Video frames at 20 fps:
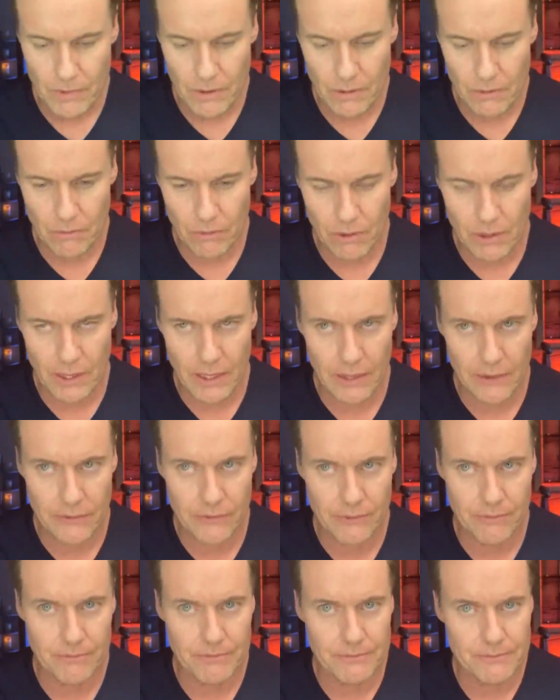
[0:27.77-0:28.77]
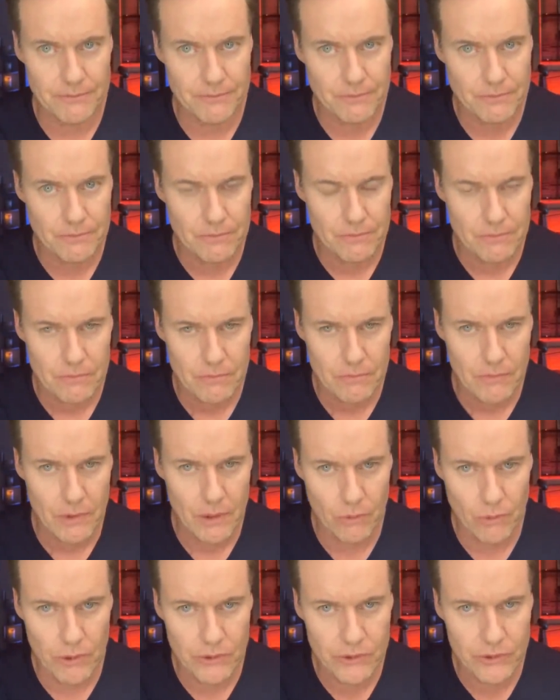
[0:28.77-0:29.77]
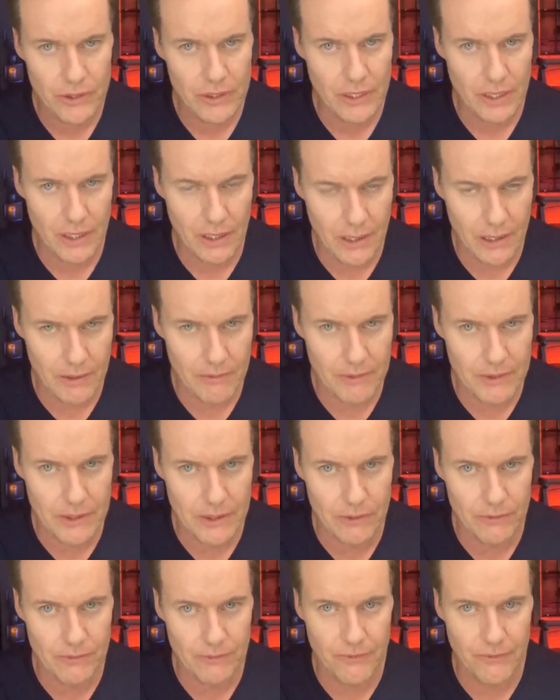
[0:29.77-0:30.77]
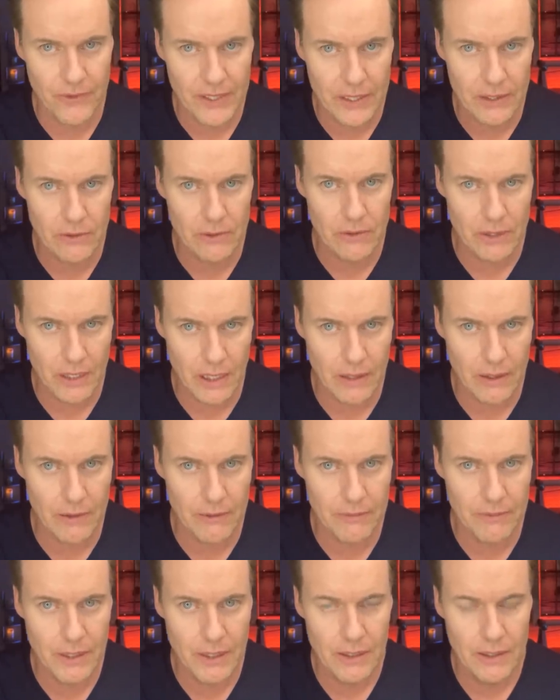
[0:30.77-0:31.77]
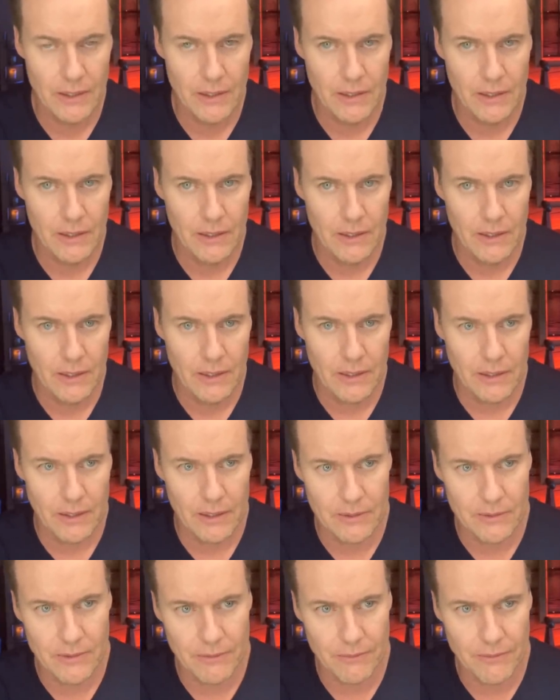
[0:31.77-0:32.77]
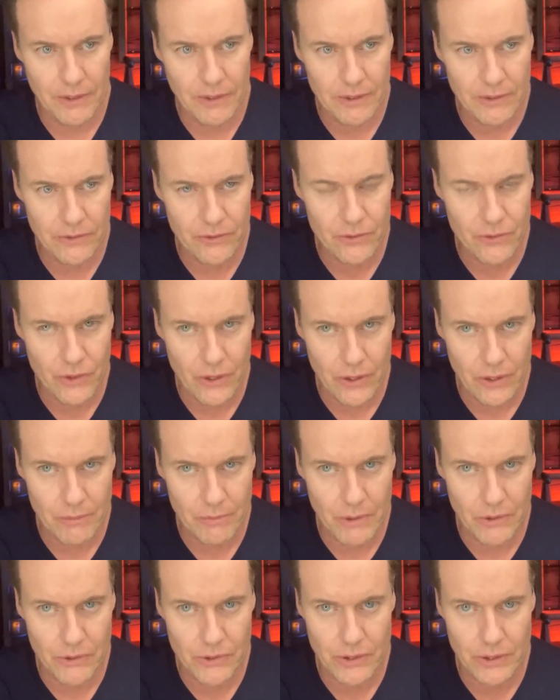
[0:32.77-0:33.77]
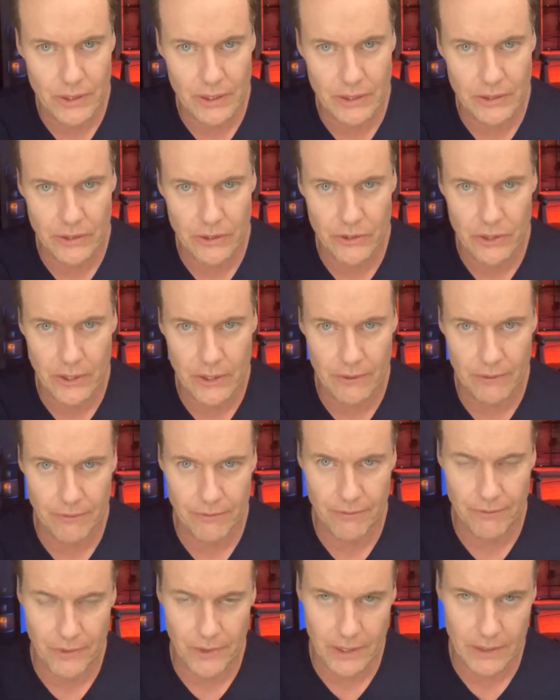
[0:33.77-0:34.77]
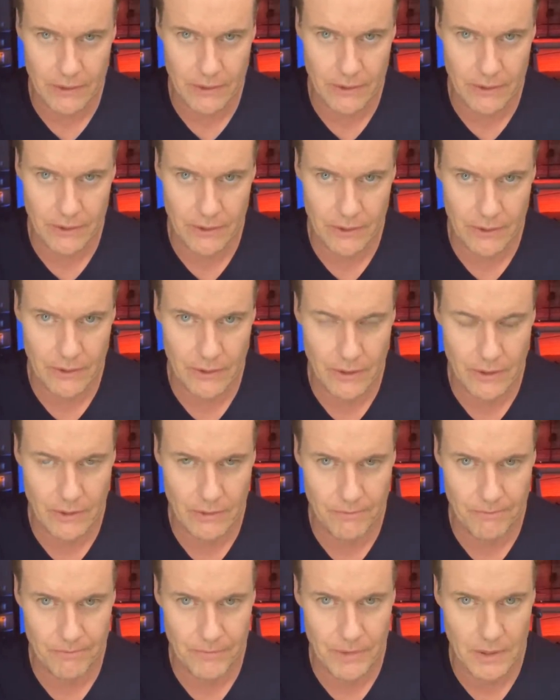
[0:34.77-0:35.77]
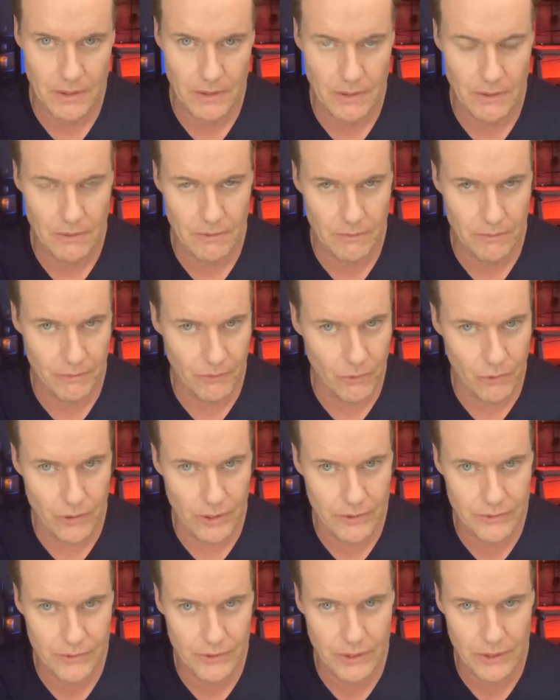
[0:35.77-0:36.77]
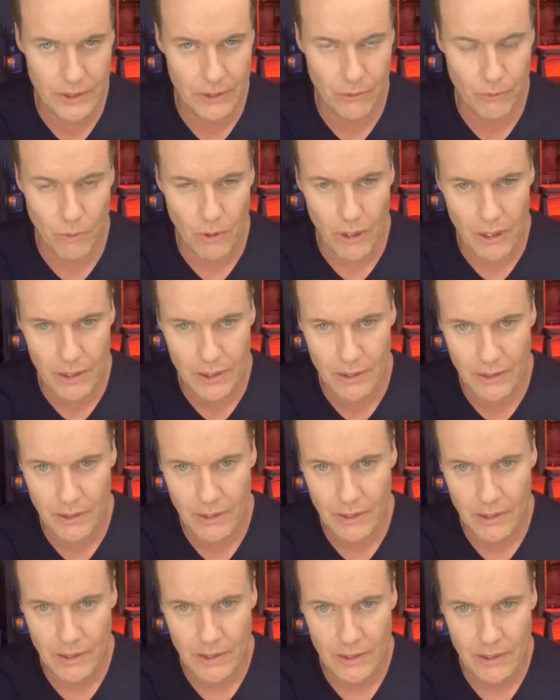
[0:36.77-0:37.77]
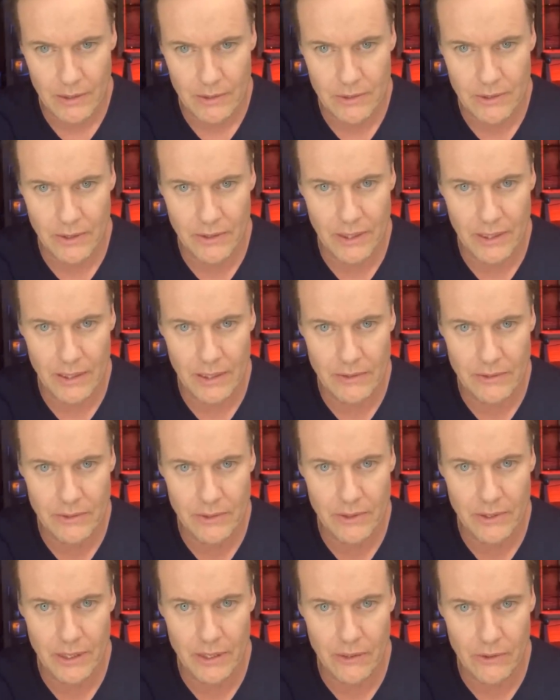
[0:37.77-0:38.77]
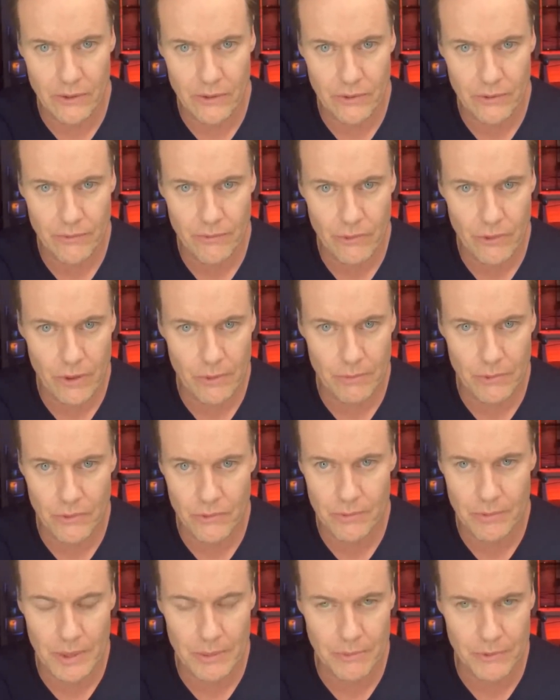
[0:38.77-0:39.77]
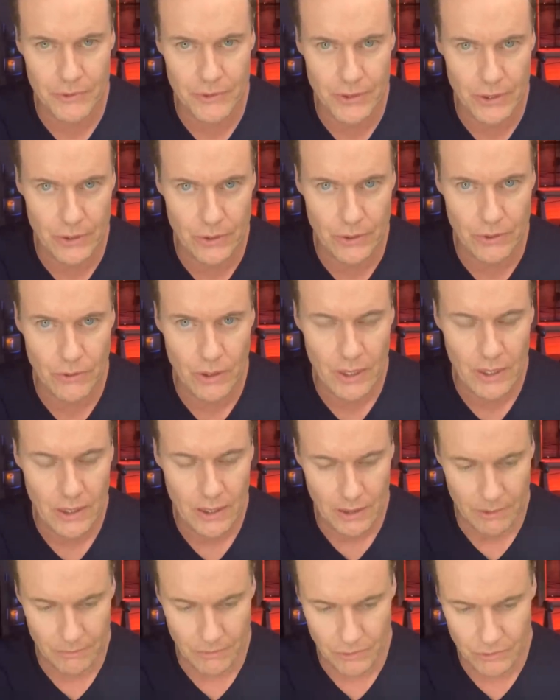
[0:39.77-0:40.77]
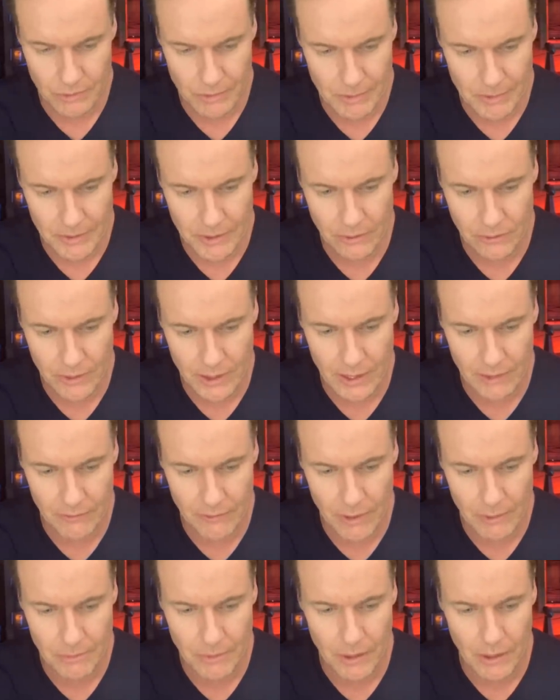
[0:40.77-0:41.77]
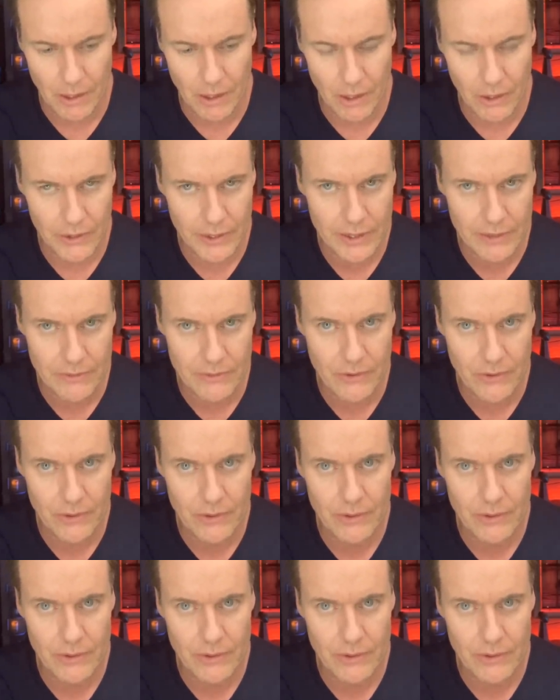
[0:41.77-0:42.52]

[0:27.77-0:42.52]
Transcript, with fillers: Well, guys, once you're in love and you feel love, it's a very strong emotion and you're going to fight for it. You're going to walk to the ends of the earth for it. Most people do. Most people don't give up on it